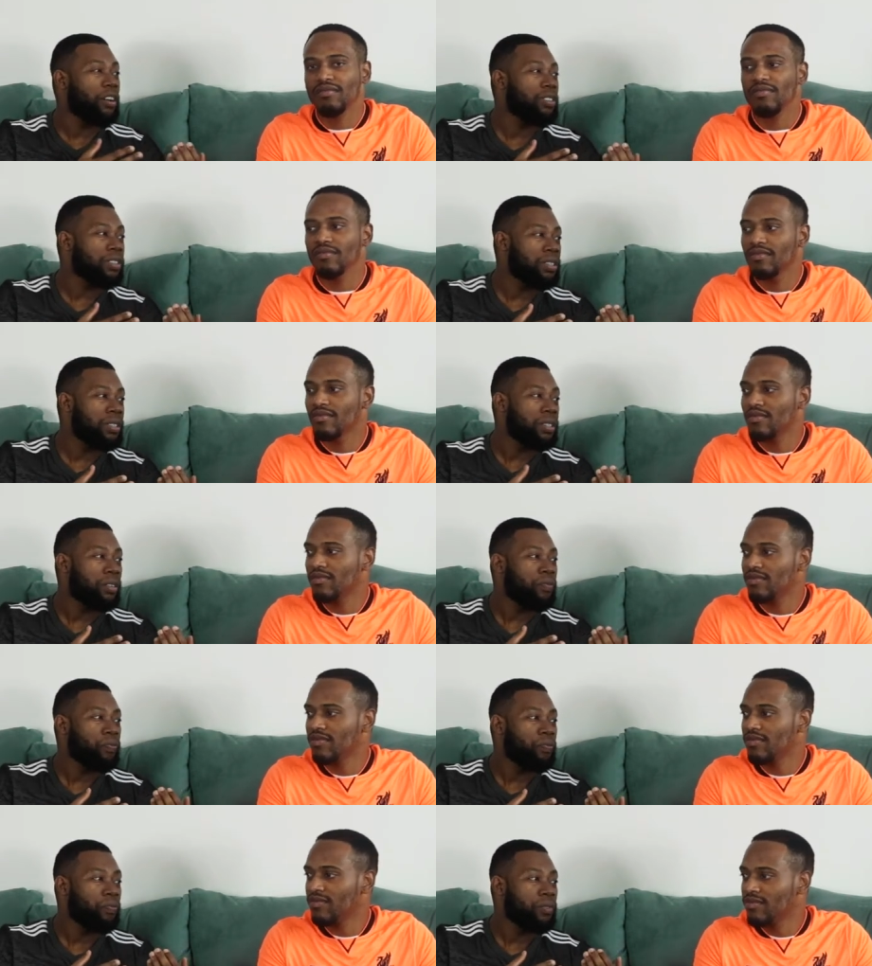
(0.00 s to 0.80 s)
Speaker 1: us
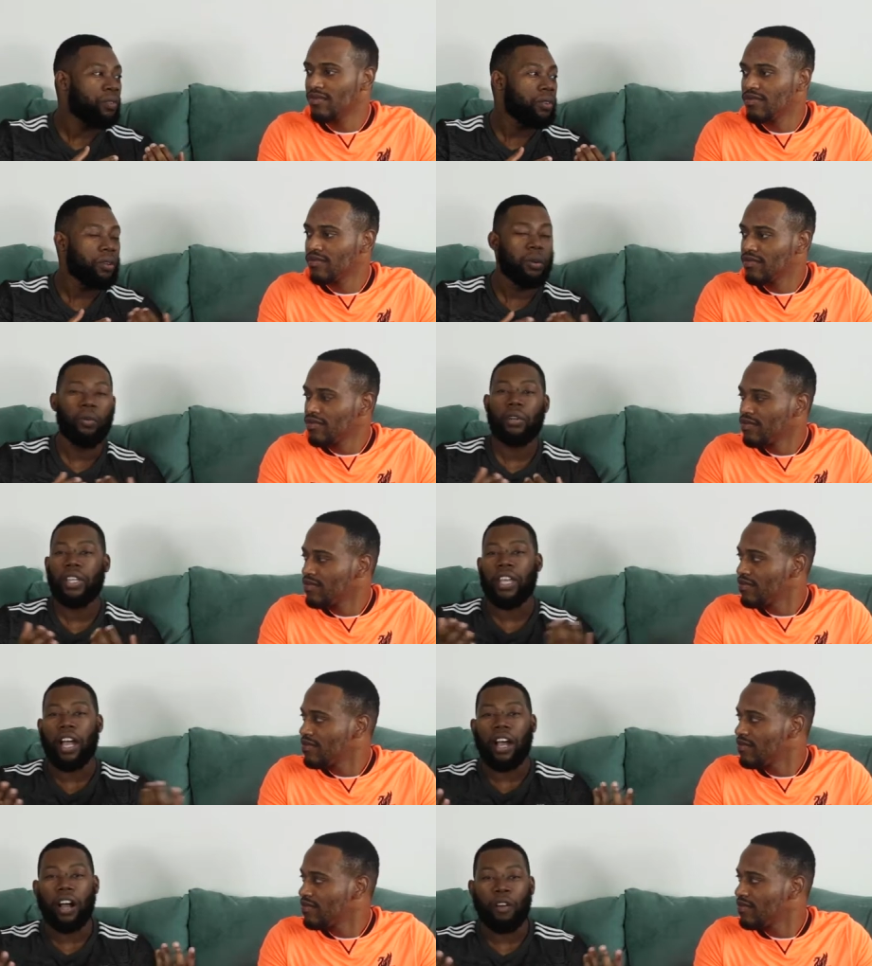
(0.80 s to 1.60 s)
who
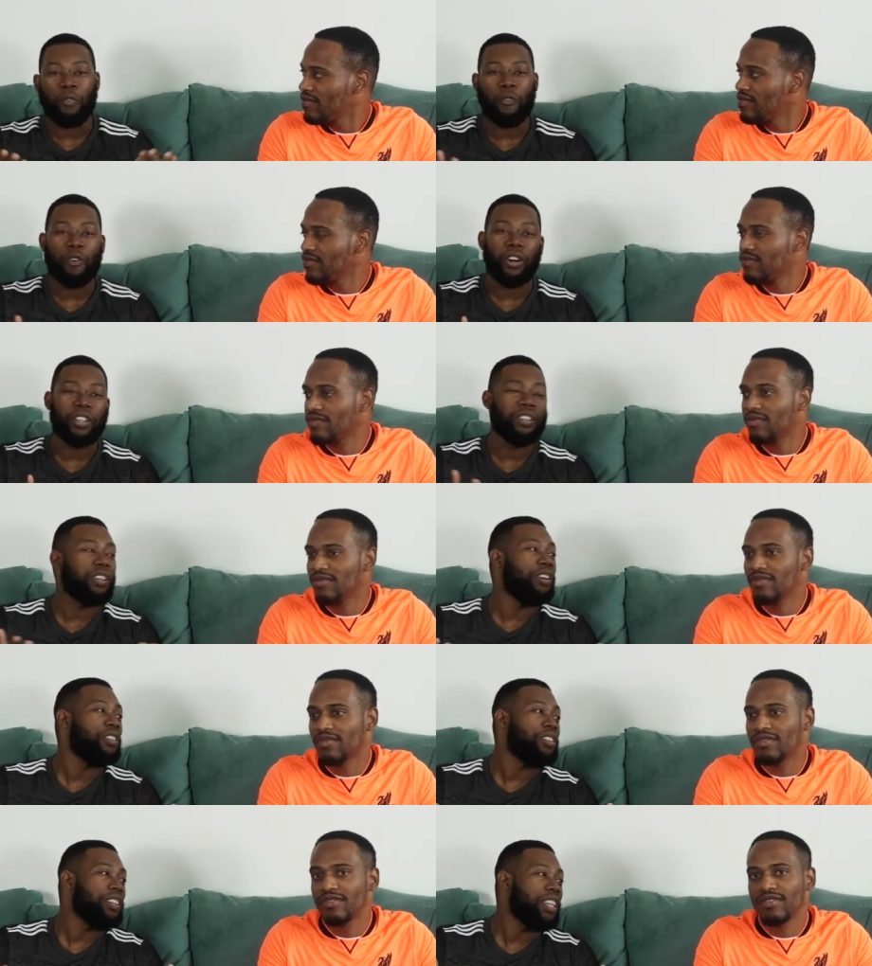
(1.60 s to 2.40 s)
can't afford to
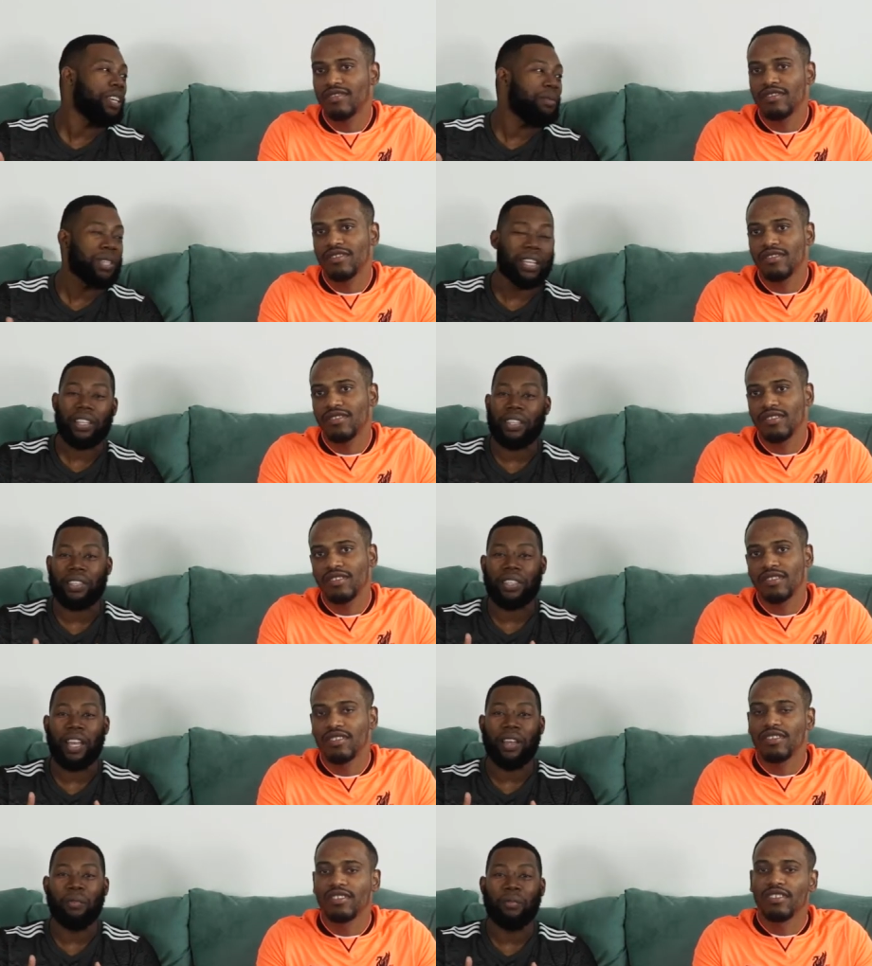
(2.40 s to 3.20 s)
go to games at
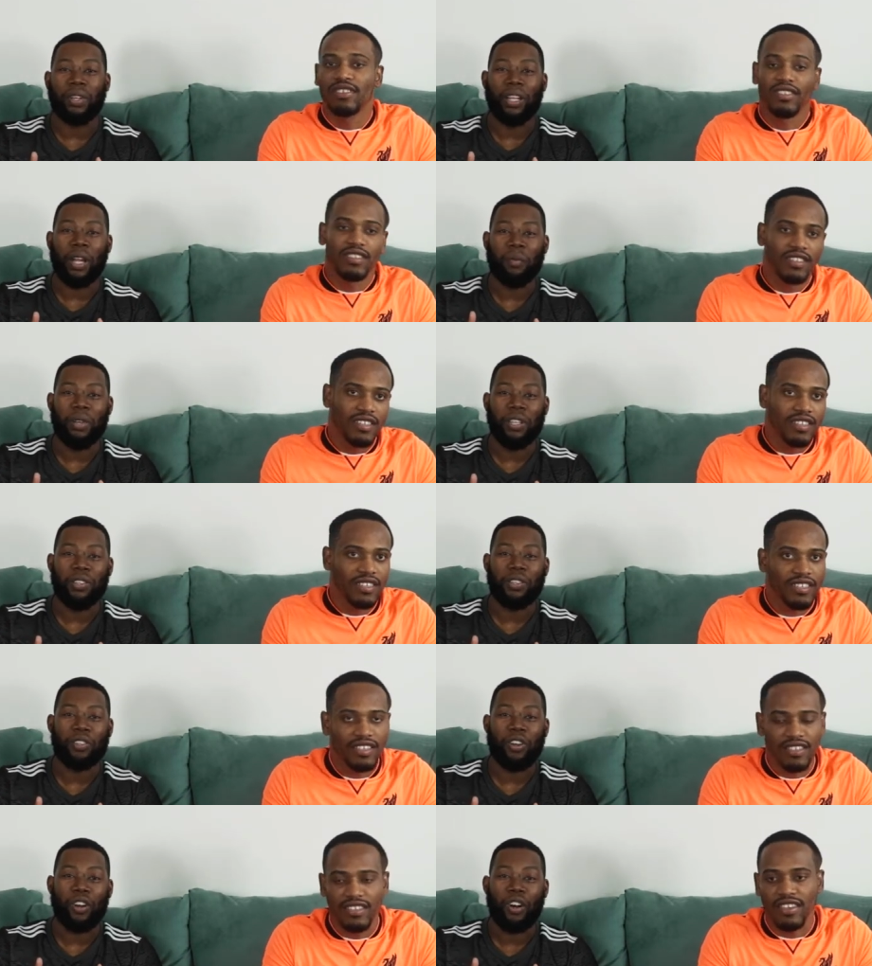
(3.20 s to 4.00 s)
this time. You know what I mean?
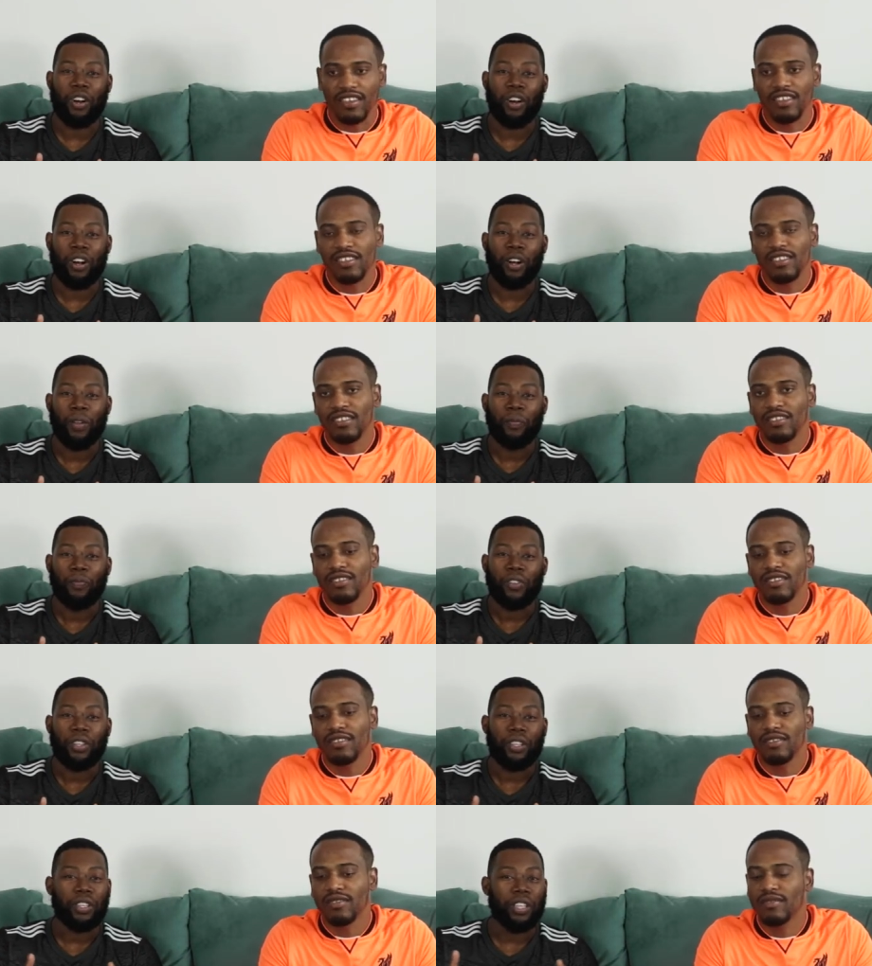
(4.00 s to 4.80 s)
So,
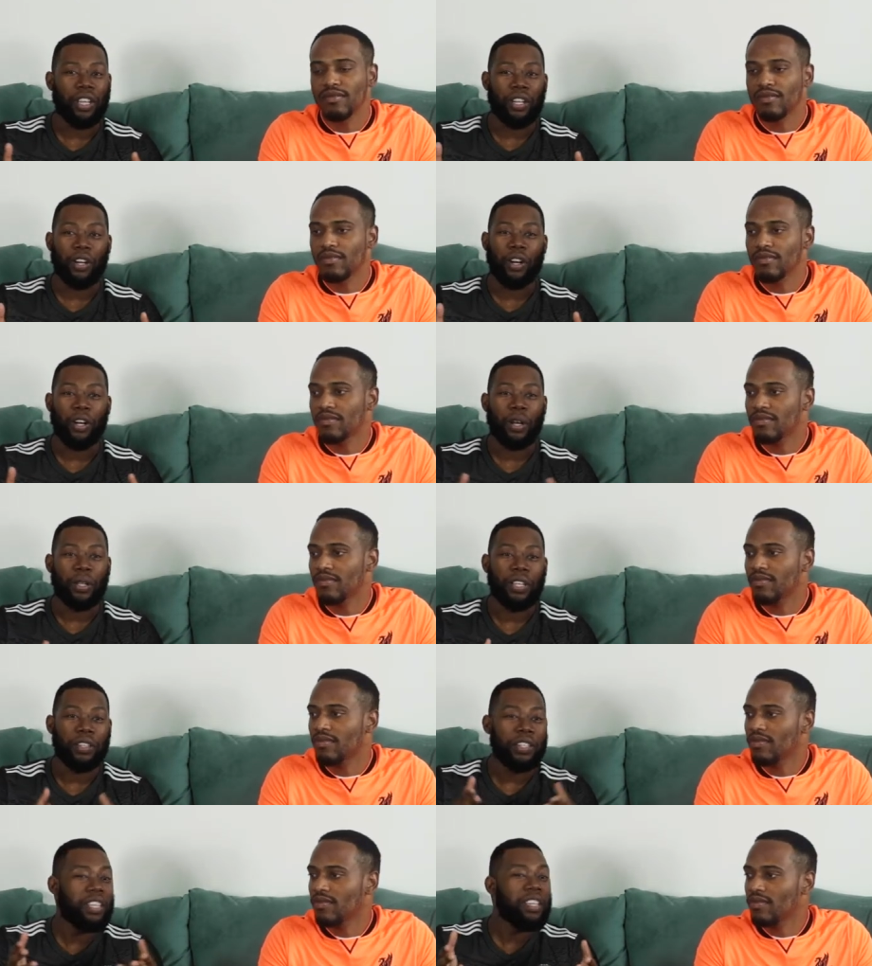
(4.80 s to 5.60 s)
you know,
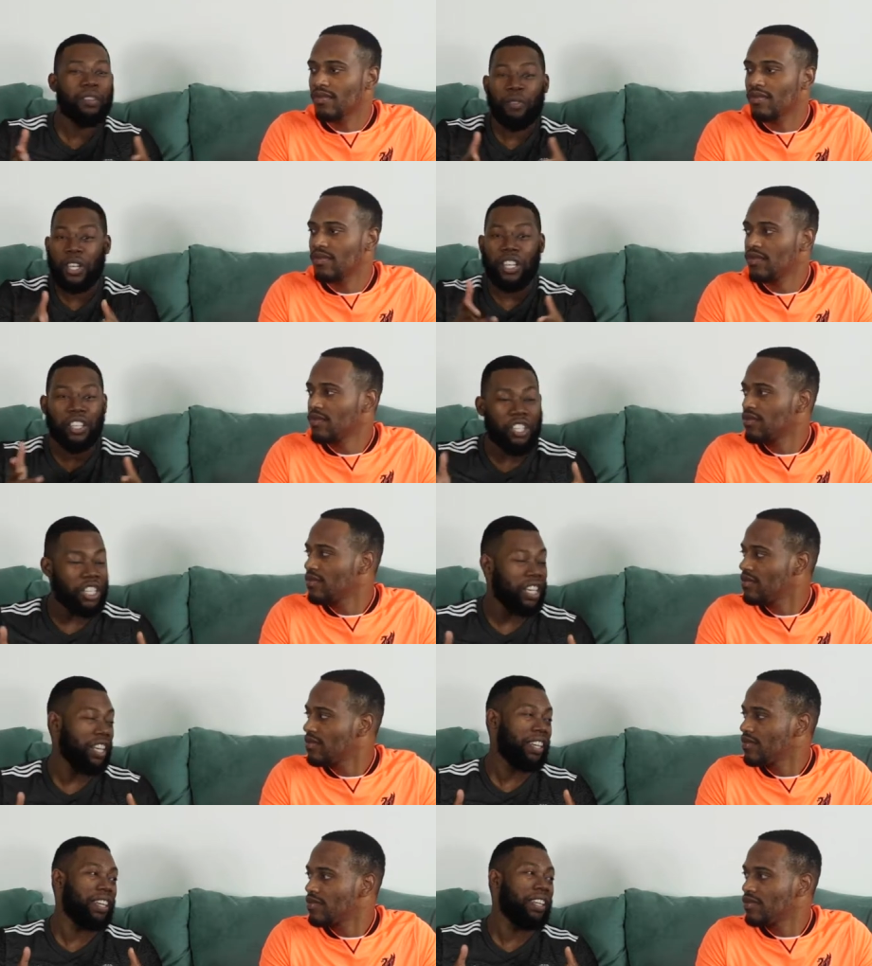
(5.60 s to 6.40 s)
the TV
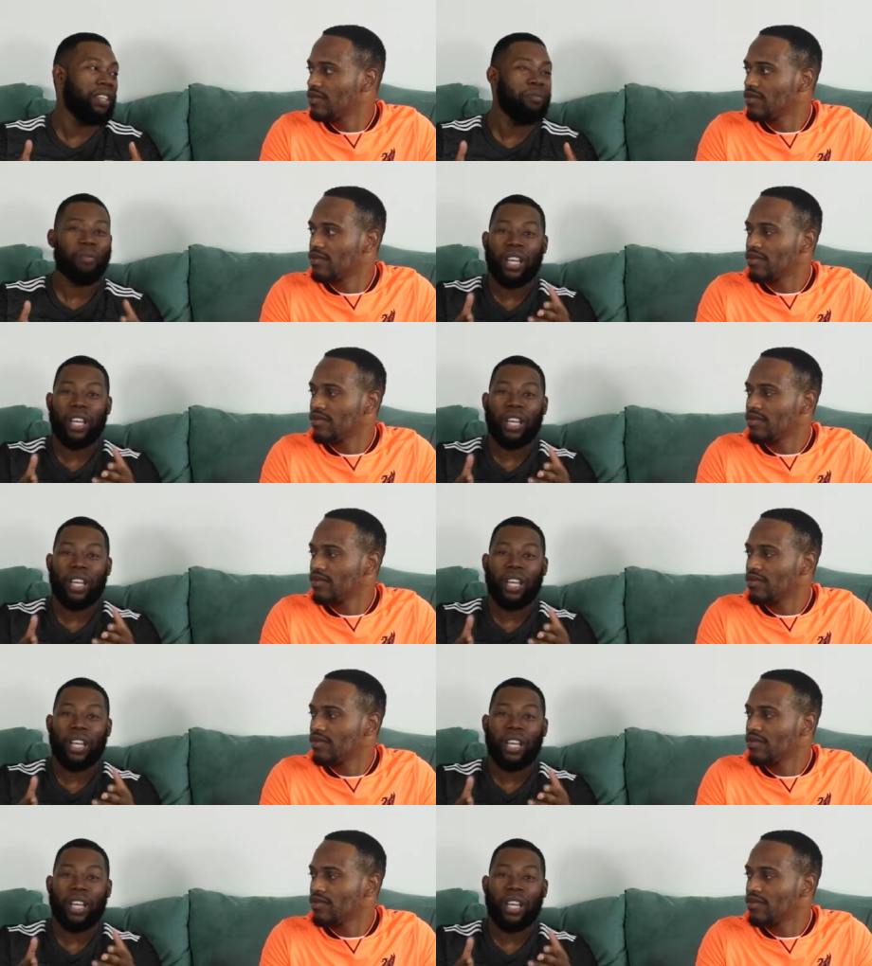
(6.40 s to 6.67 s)
shaking